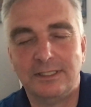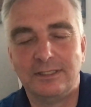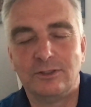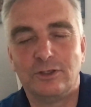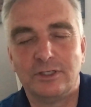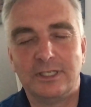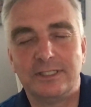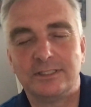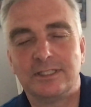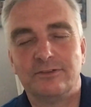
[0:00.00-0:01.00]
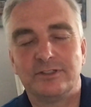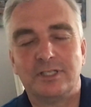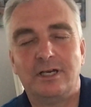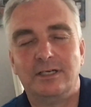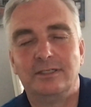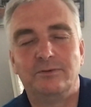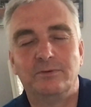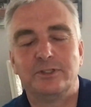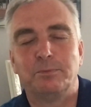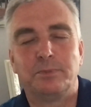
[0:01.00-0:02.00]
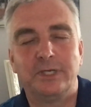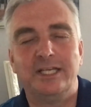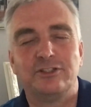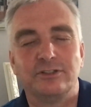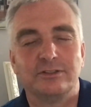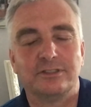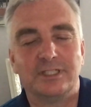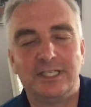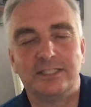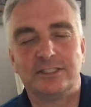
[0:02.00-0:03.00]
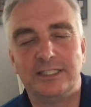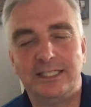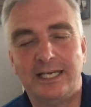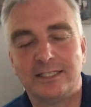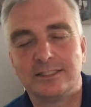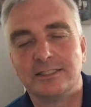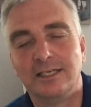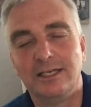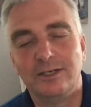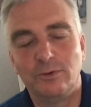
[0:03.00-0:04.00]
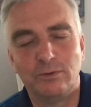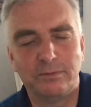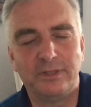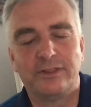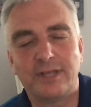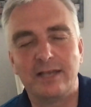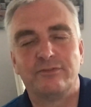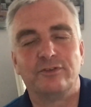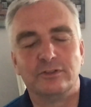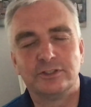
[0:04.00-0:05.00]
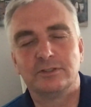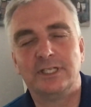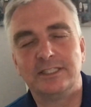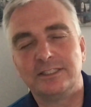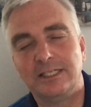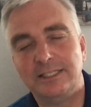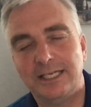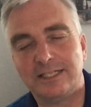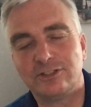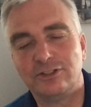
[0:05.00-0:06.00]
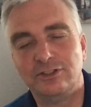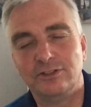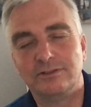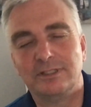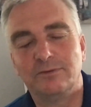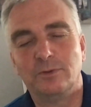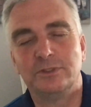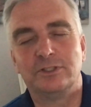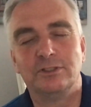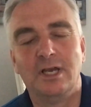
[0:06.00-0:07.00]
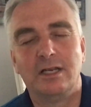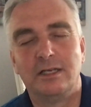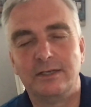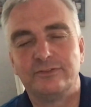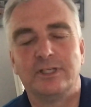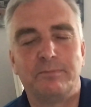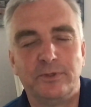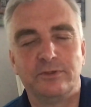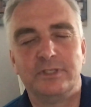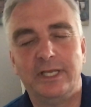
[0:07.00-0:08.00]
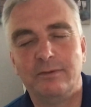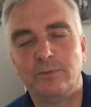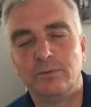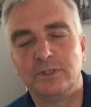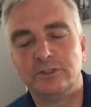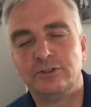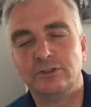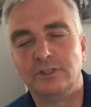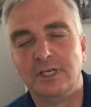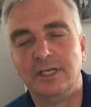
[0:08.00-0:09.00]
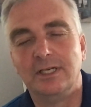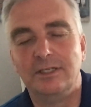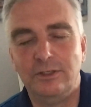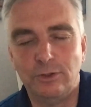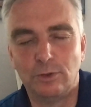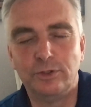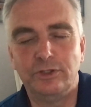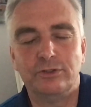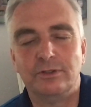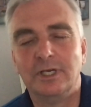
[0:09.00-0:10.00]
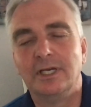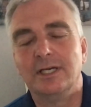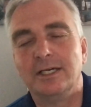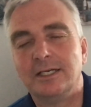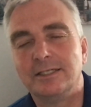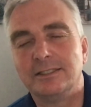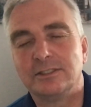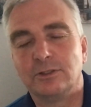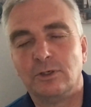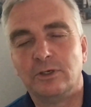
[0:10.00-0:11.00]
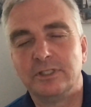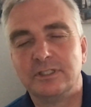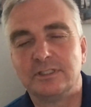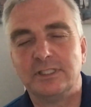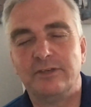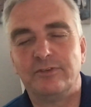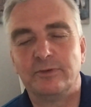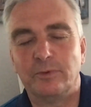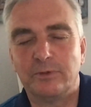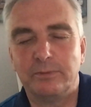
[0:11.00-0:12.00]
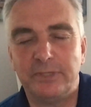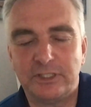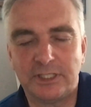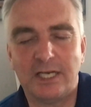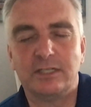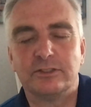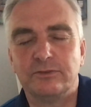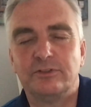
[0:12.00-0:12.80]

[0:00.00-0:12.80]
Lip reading: Lord, we want to praise you, so let's say yes. We want to be thankful, so let's say yes to you. We want to lift up your name. We want to know you as Lord and Savior. We want to be channels of